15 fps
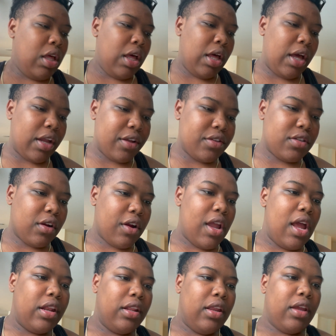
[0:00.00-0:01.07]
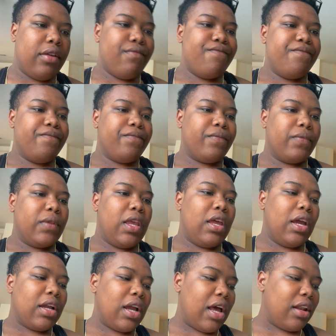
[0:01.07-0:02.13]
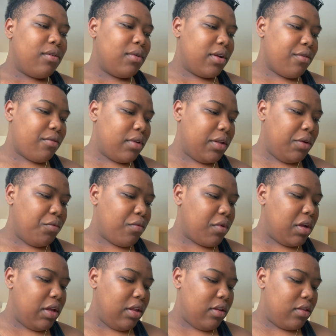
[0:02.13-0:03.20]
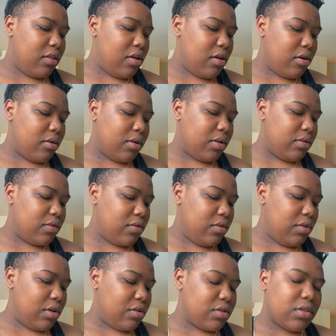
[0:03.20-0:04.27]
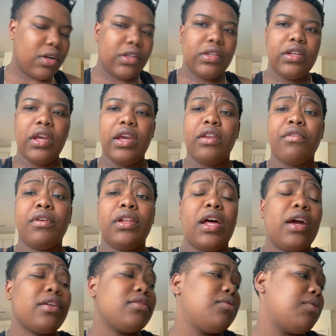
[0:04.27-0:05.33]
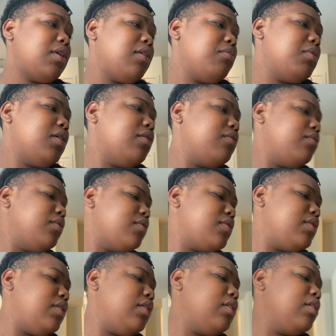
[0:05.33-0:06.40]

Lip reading: I could start editing. I kind of want to really read though and, you know, start the day in a relaxed way, but we'll see.